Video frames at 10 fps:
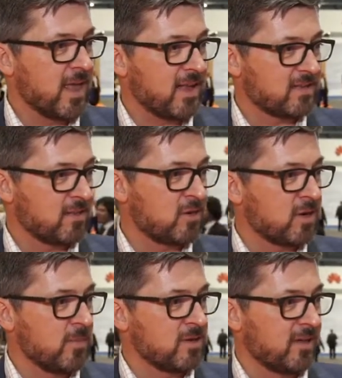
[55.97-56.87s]
So that's the third
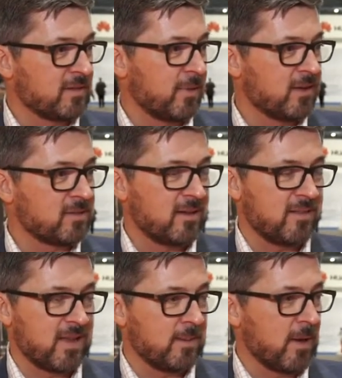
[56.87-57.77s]
dimension they have to play. So they have to
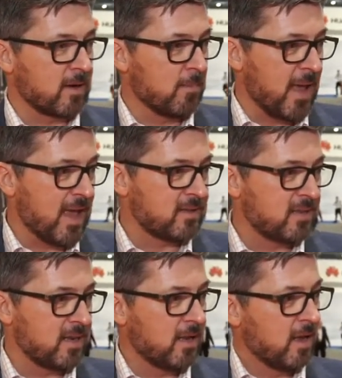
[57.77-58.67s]
think about
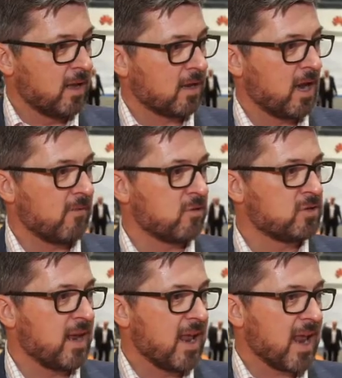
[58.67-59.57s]
capacity,
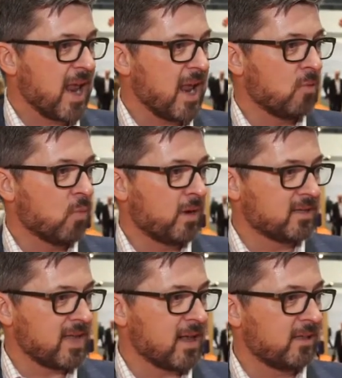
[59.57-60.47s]
coverage, and what
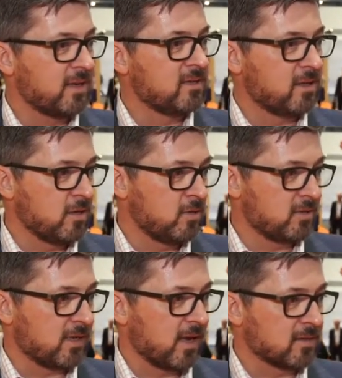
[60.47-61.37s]
exactly is the
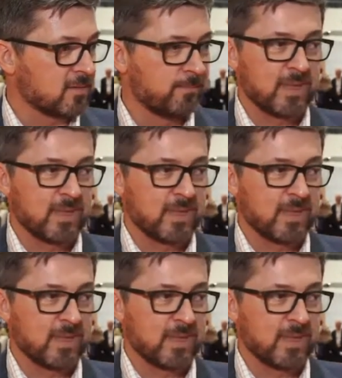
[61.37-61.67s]
use case.